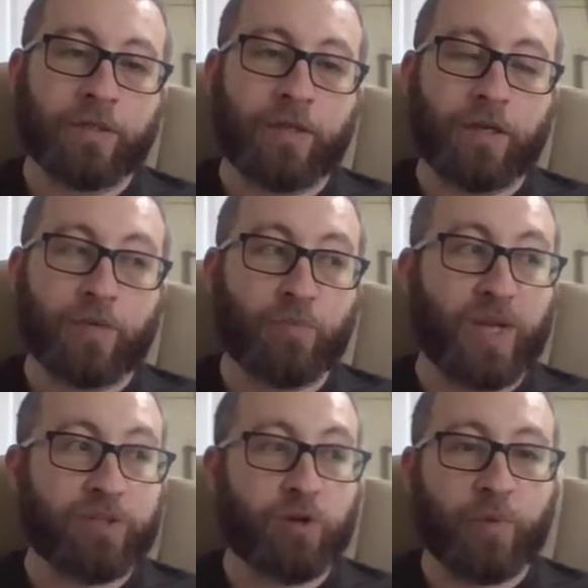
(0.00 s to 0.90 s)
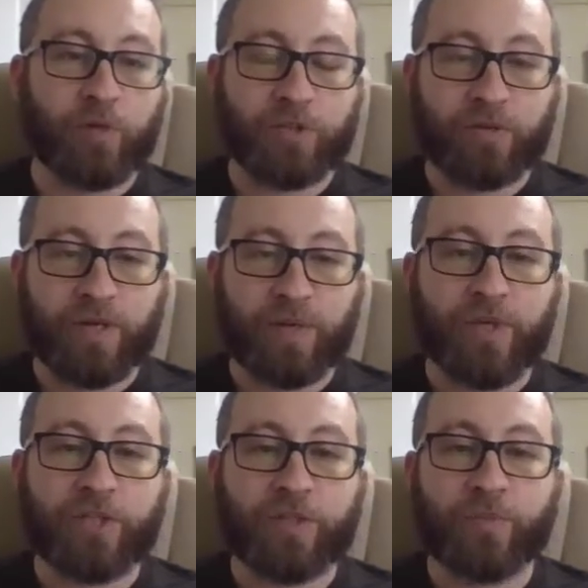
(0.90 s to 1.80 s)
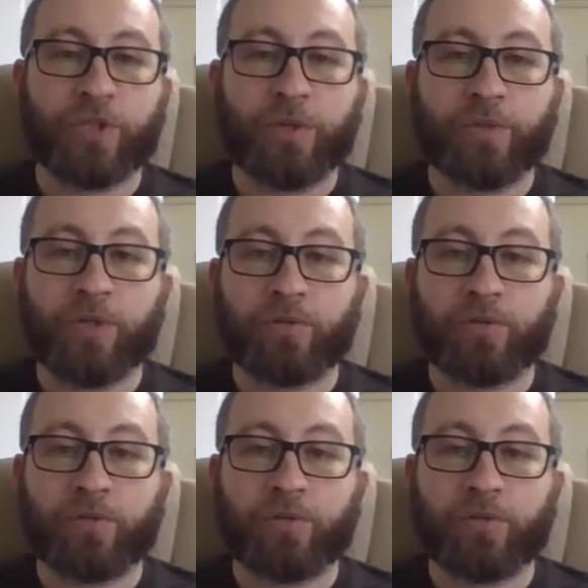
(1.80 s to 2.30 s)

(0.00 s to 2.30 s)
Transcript: By terminal screen, I mean something you would